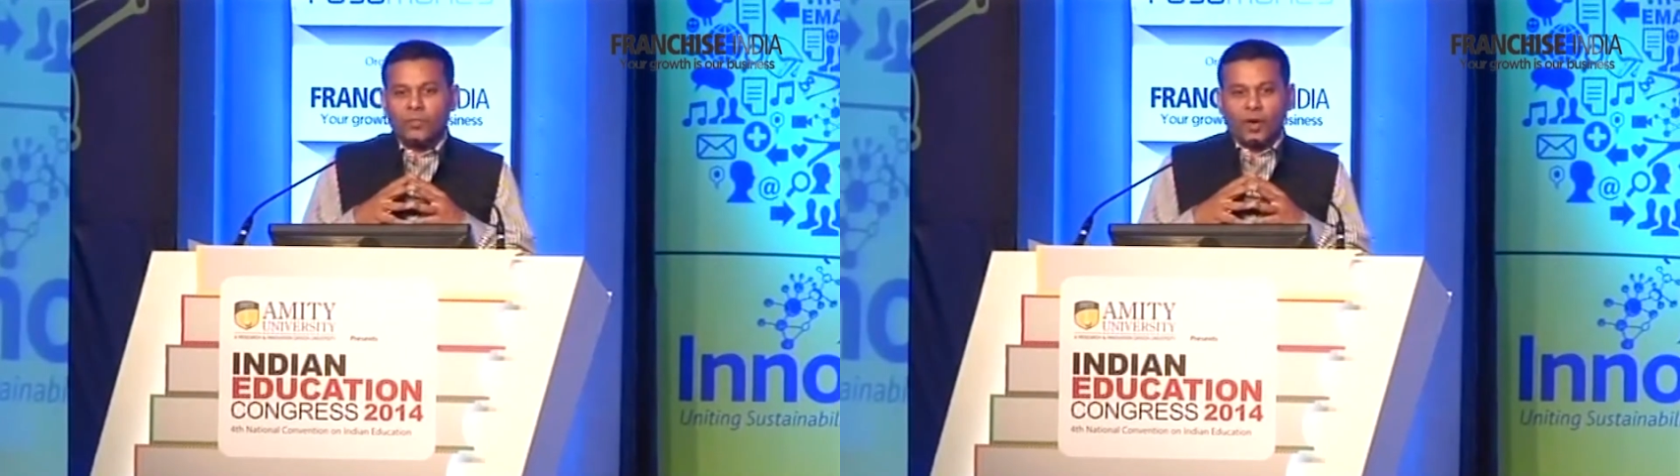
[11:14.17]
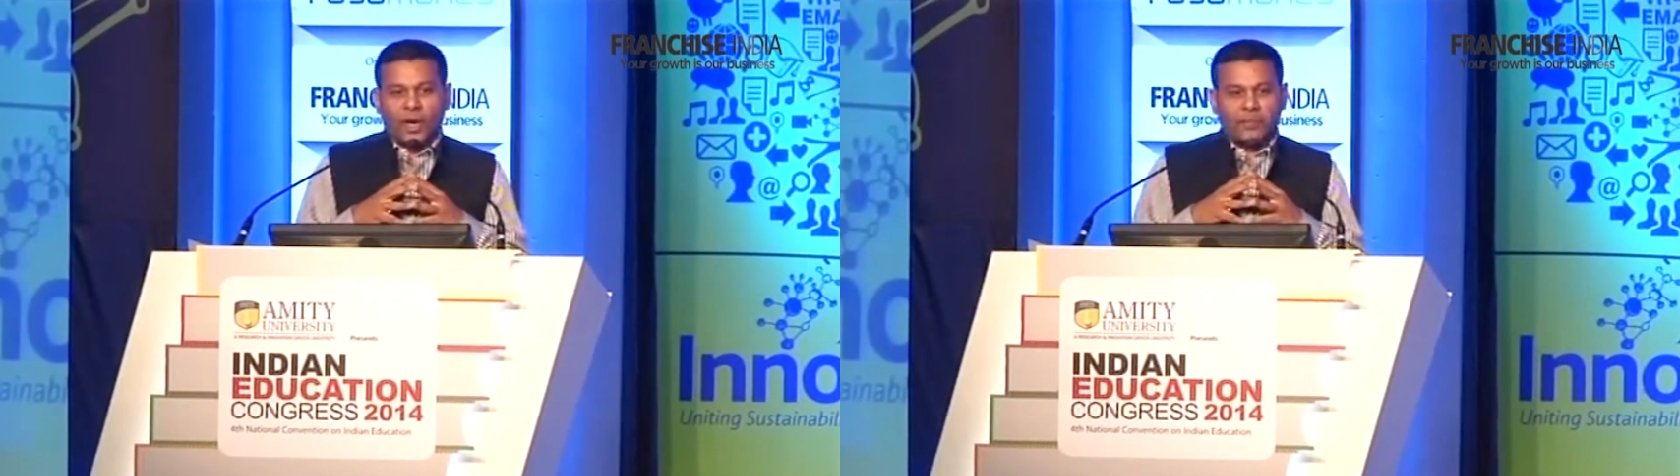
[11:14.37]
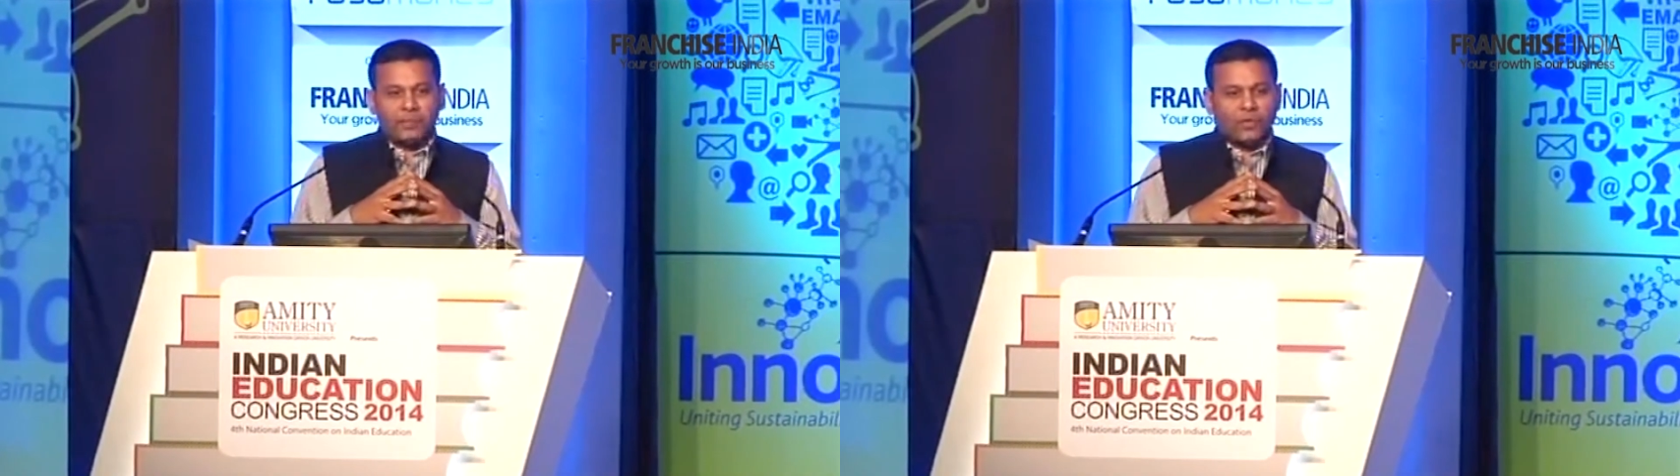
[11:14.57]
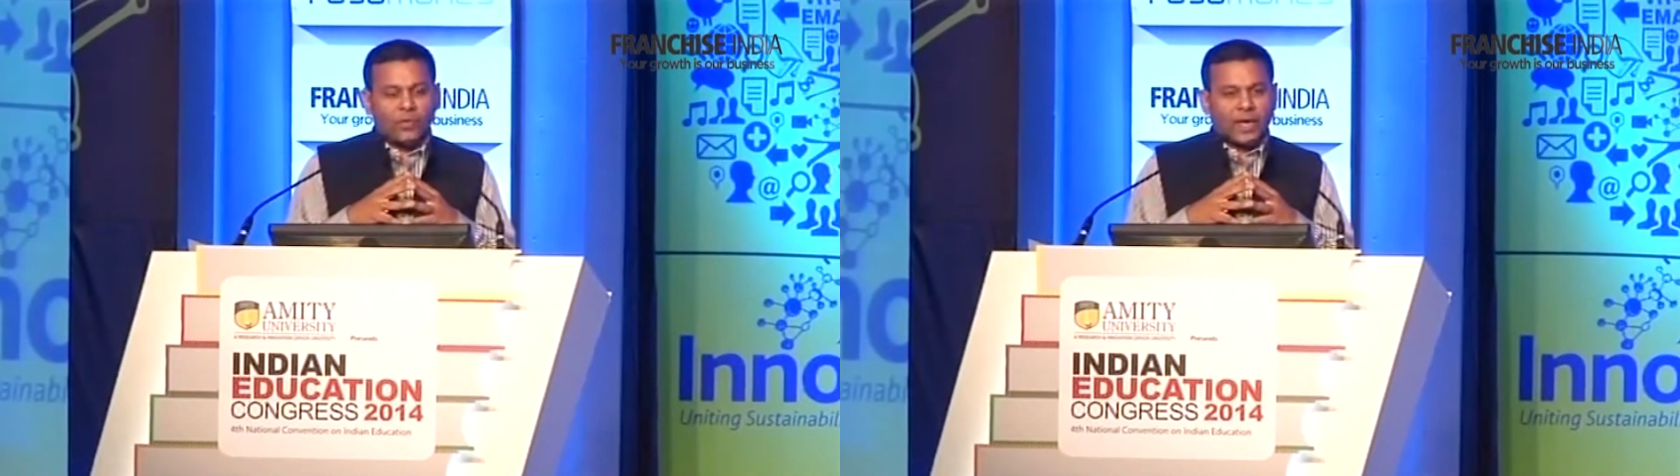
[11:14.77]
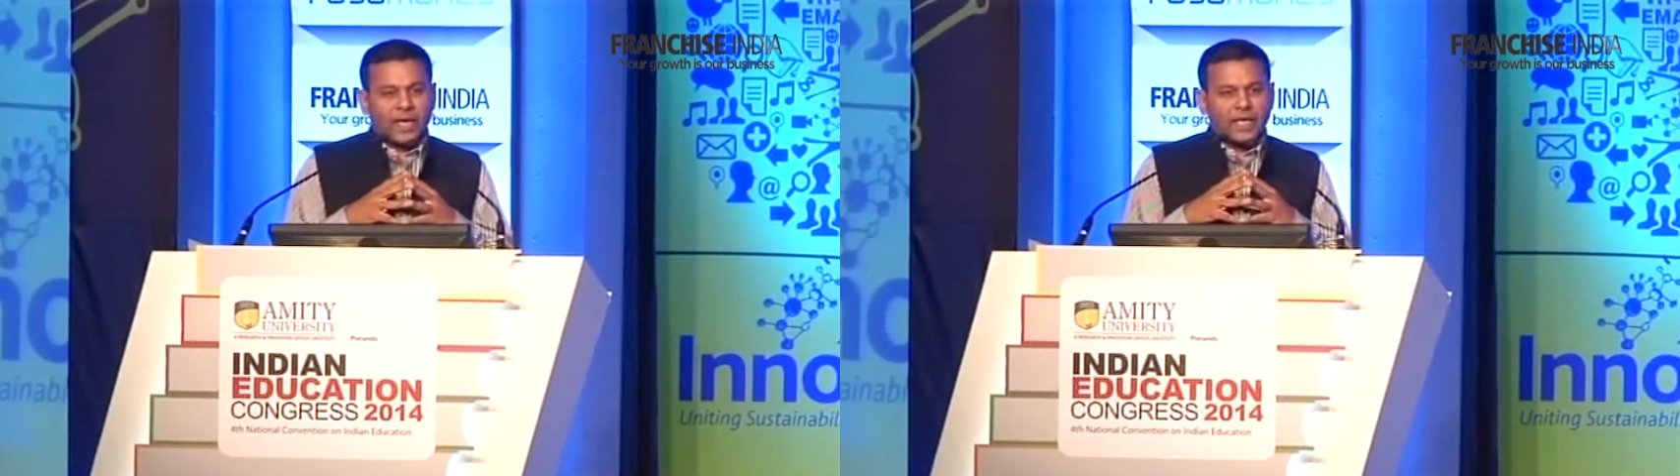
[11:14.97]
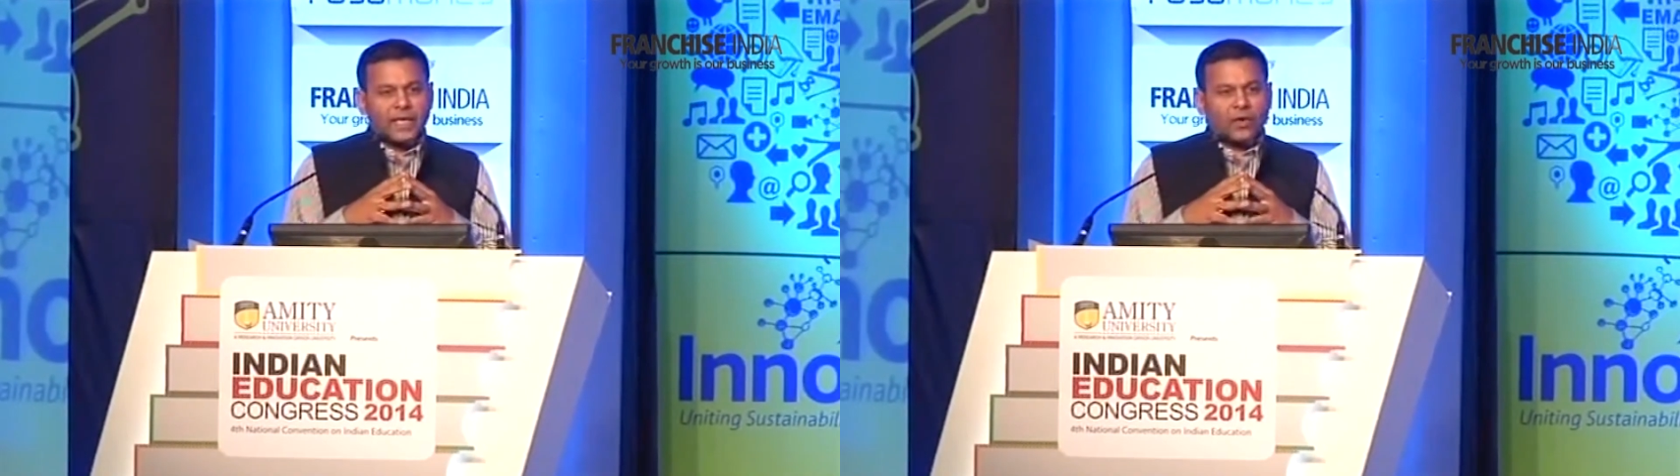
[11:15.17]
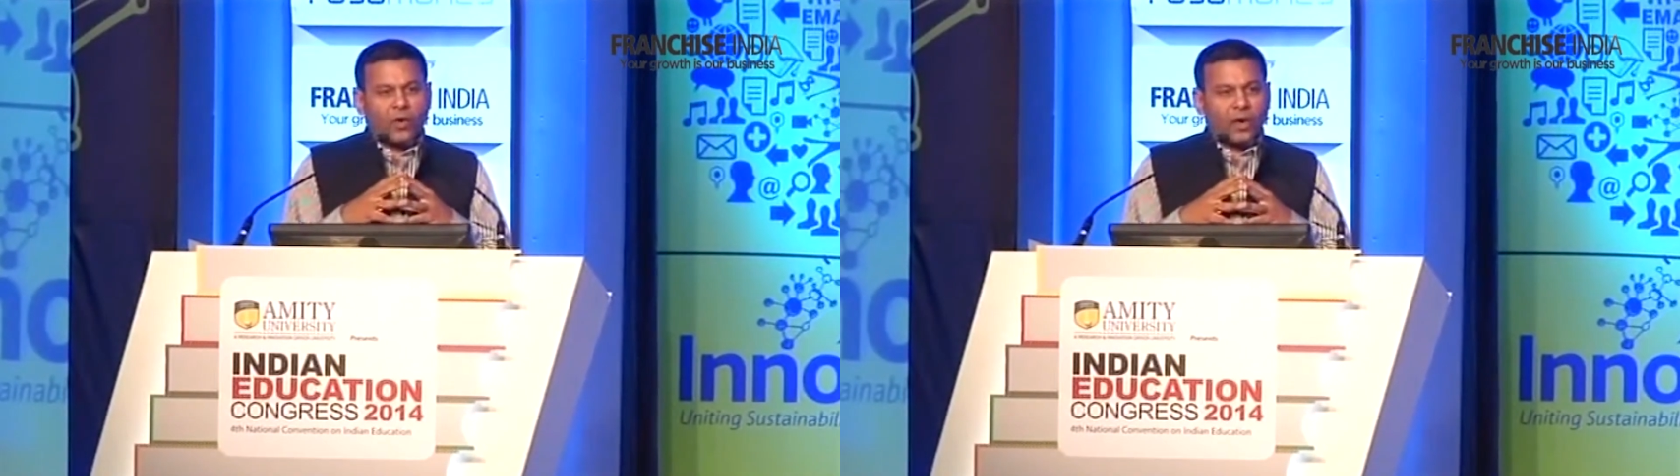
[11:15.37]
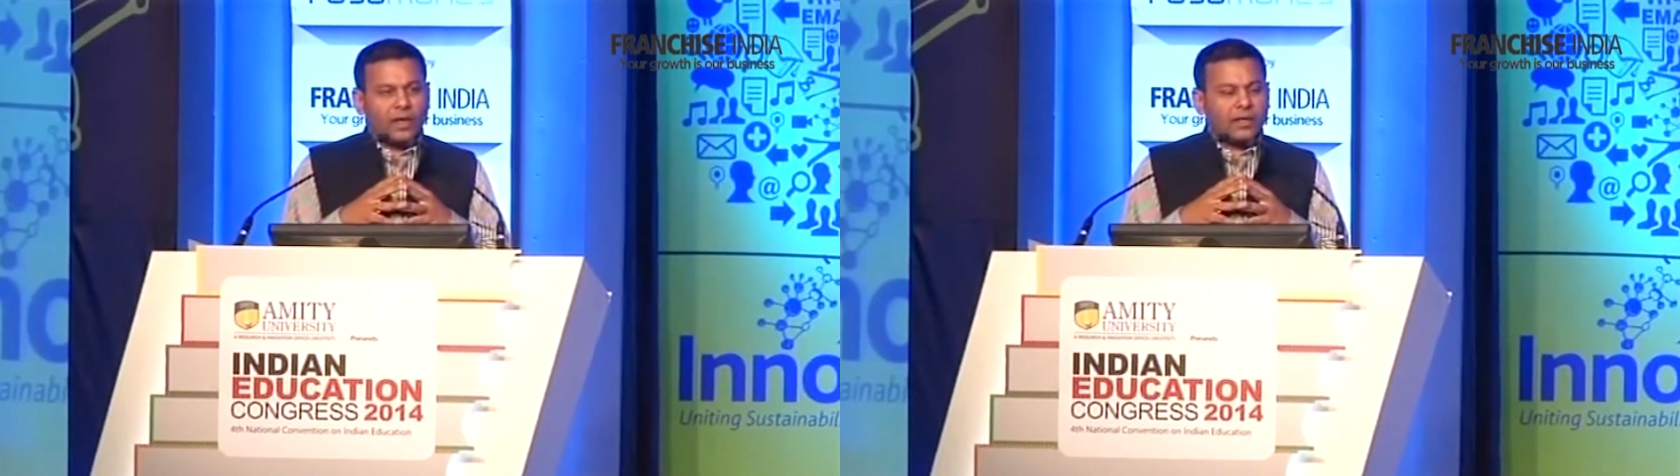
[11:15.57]
brought up, what I really
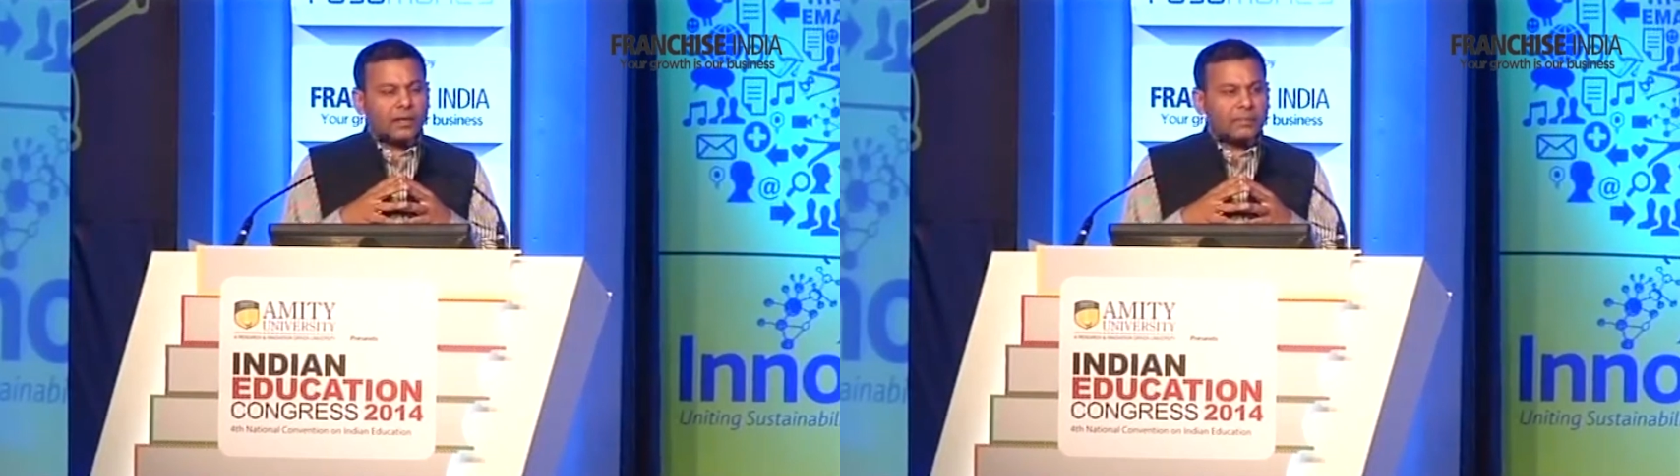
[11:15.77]
call